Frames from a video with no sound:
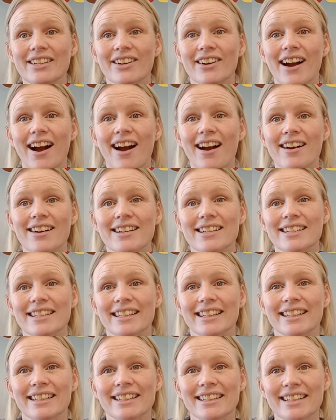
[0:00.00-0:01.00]
your
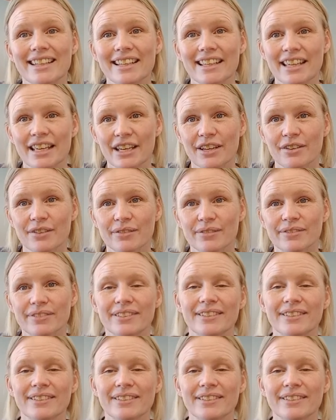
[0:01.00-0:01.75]
heart to give.